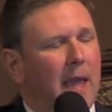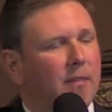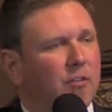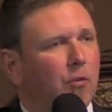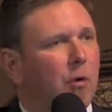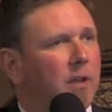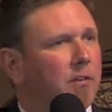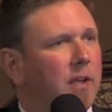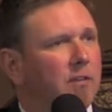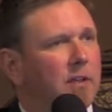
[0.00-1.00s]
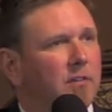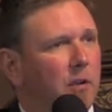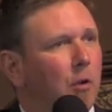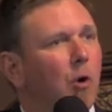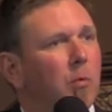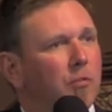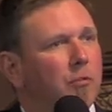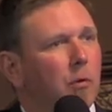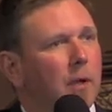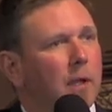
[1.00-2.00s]
The story is a global
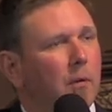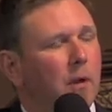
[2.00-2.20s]
story.